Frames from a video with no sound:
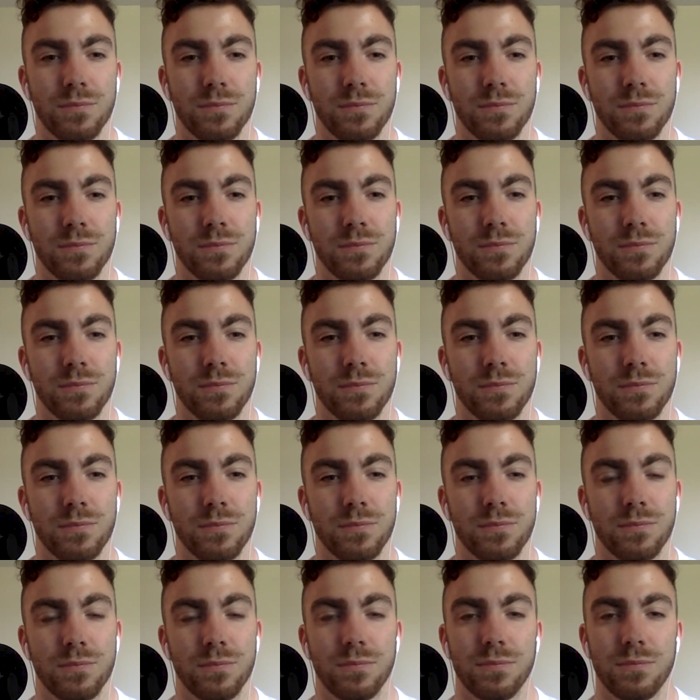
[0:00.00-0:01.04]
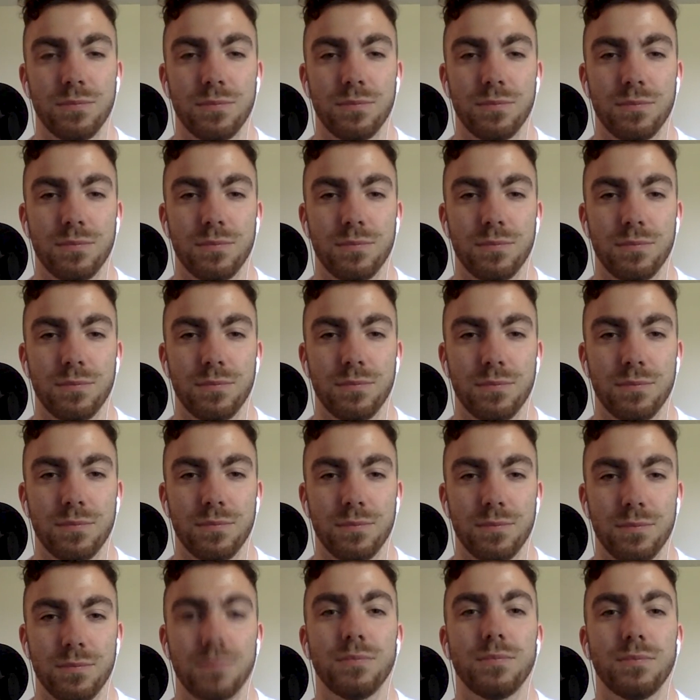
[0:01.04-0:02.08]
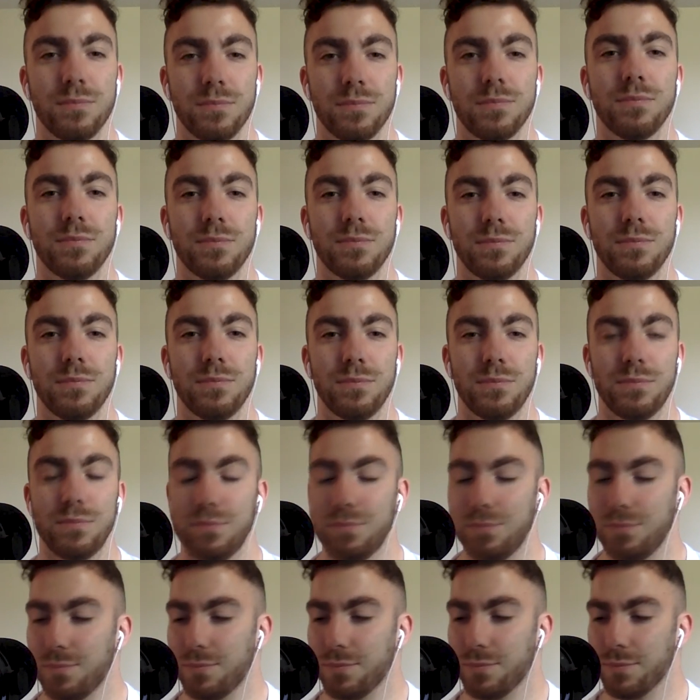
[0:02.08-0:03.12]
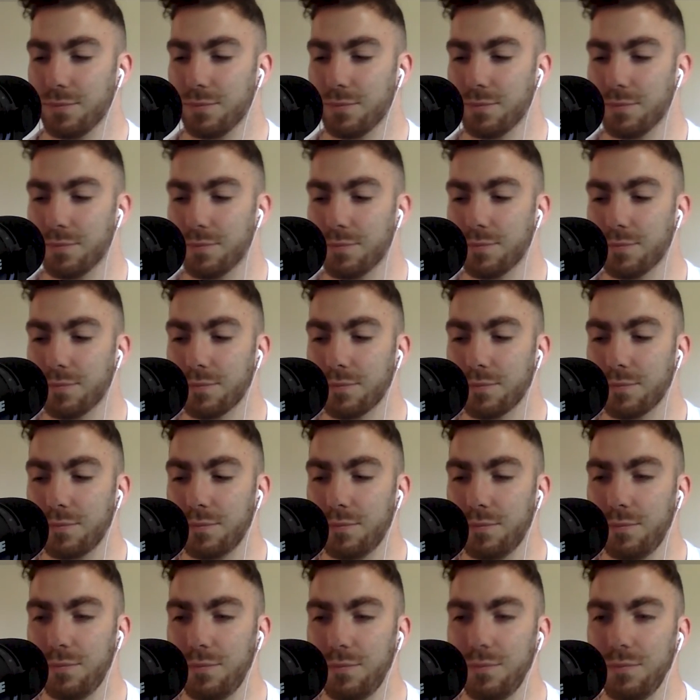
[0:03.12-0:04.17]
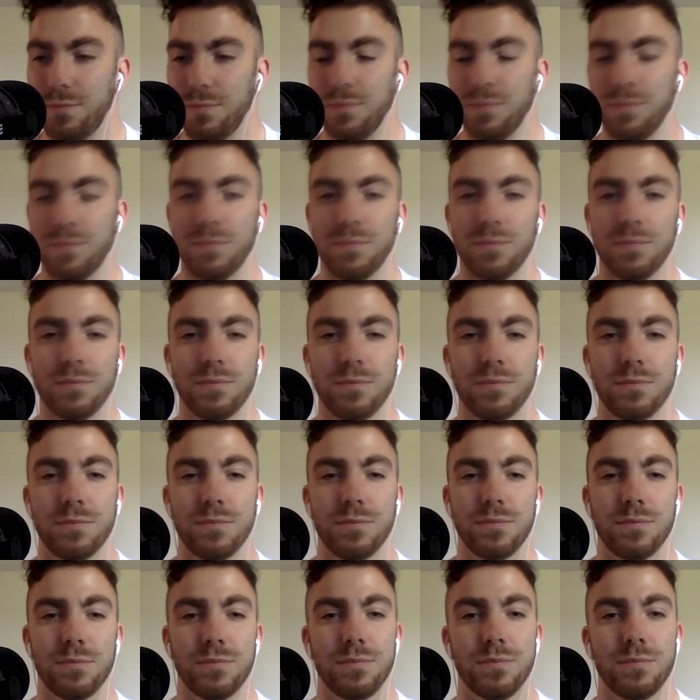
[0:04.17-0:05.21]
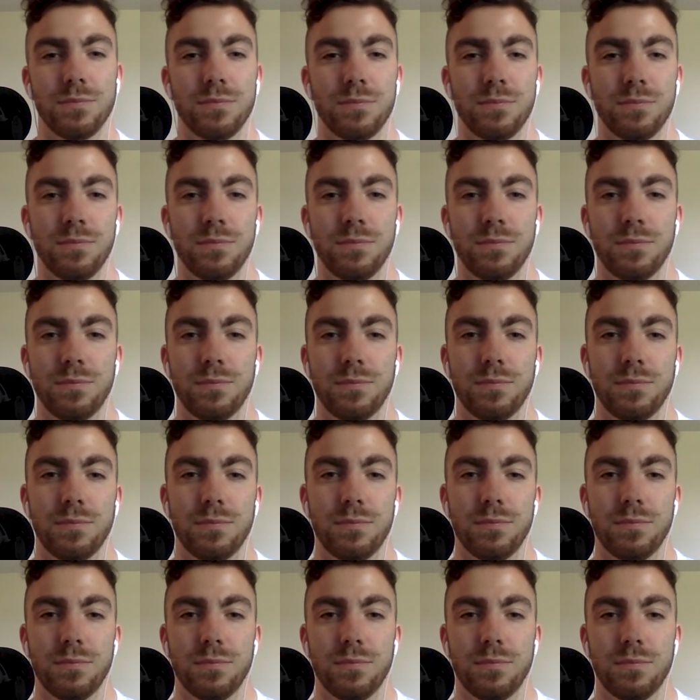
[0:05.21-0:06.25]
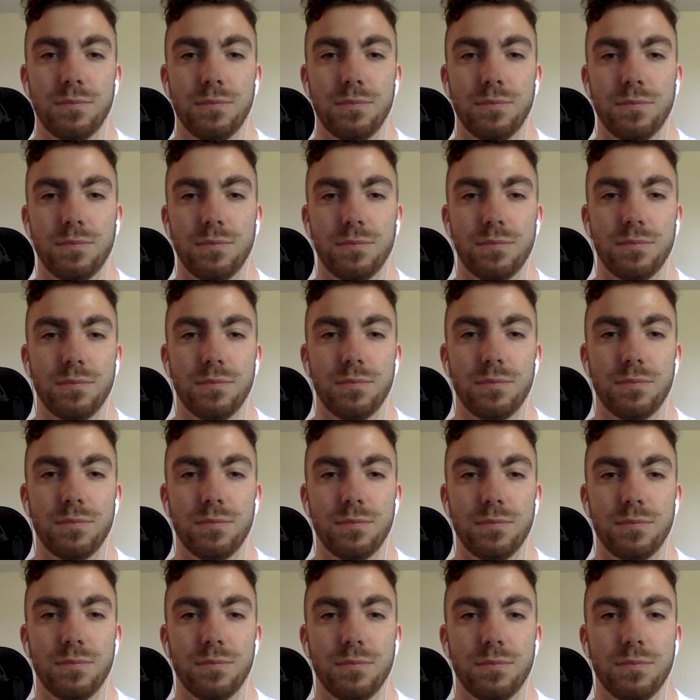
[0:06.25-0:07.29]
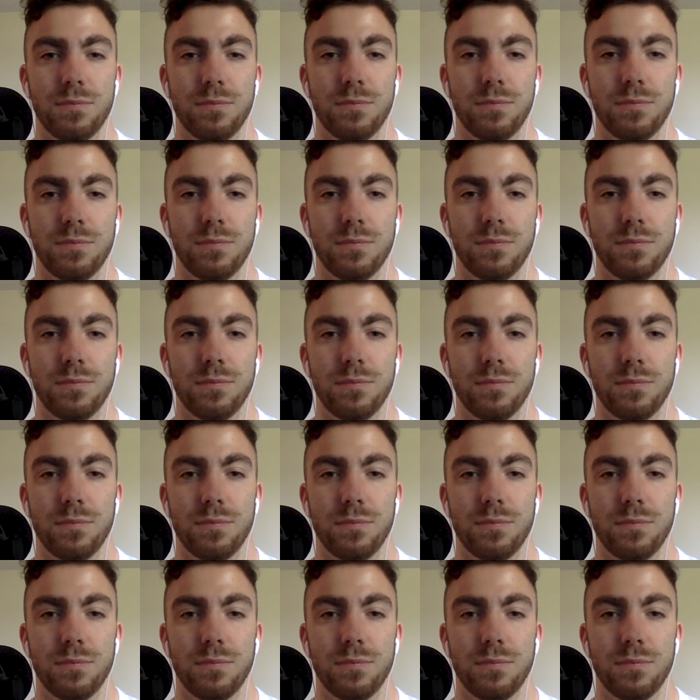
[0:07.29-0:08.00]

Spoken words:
The person shown says nothing.